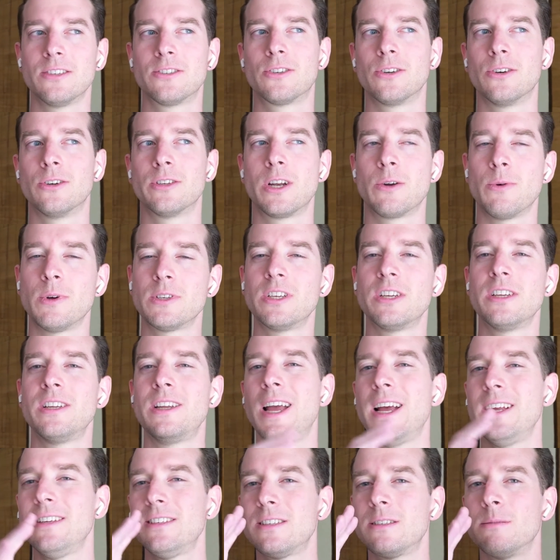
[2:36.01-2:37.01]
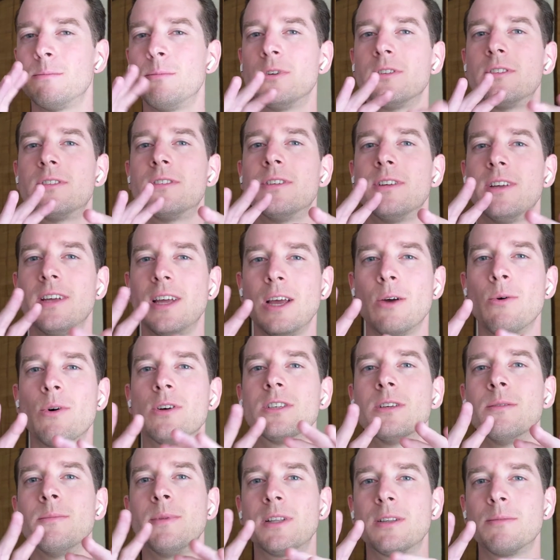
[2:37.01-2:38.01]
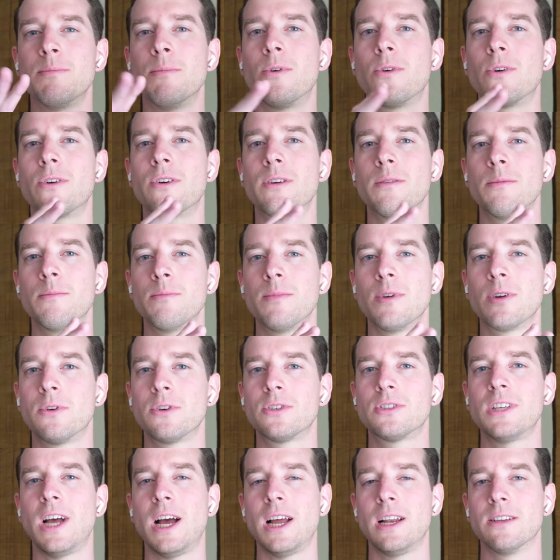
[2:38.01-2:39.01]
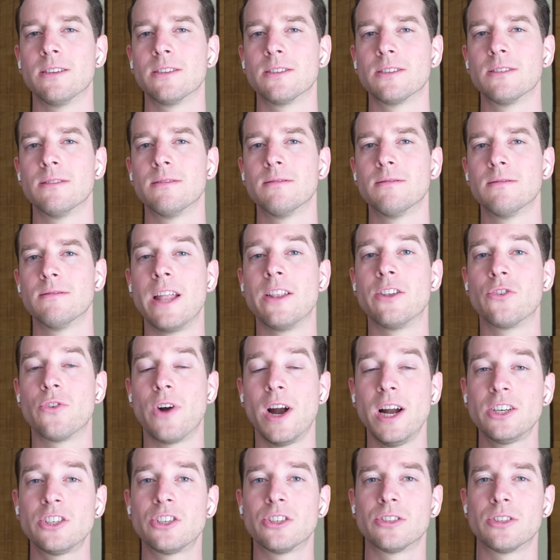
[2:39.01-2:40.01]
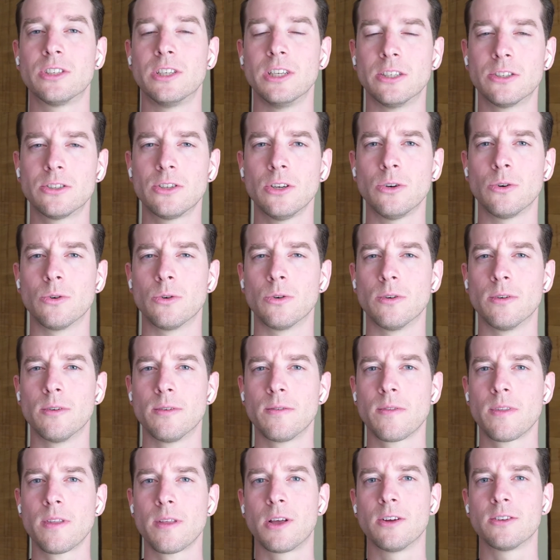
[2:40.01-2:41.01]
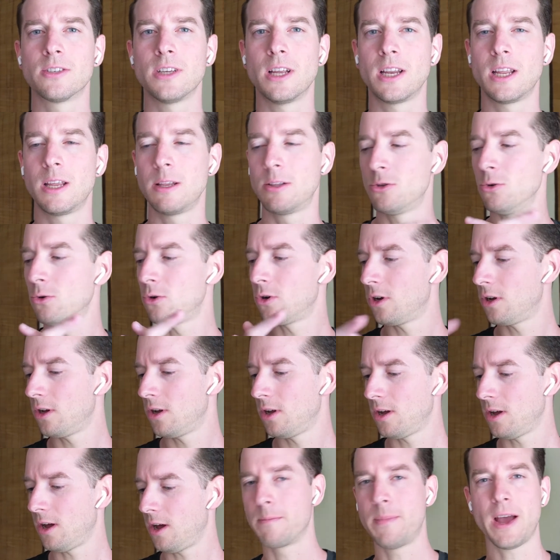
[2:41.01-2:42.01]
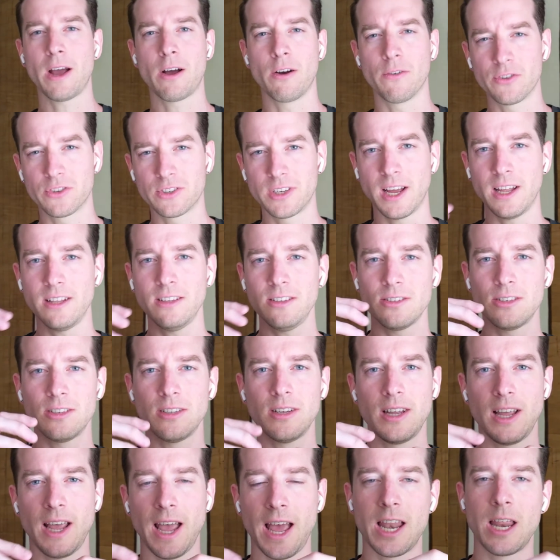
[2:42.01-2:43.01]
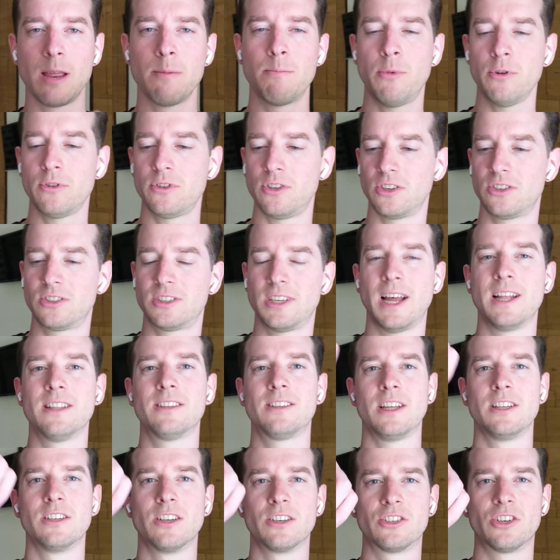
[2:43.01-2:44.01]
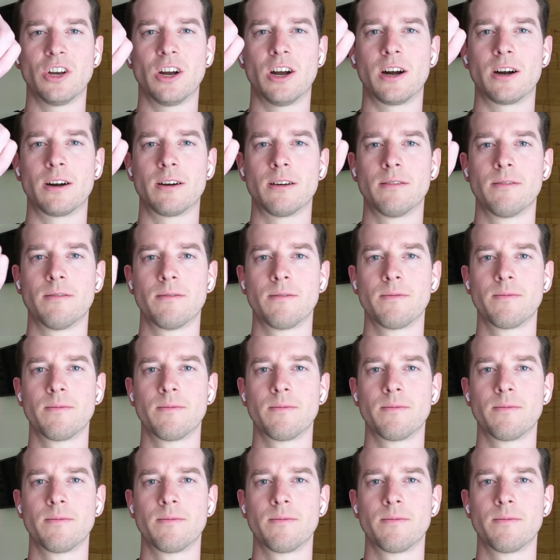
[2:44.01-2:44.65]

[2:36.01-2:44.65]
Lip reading: So there was a yes, but it was a bit more silent. And righteously so, because then he took a bag of sand and he put the sand in the jar.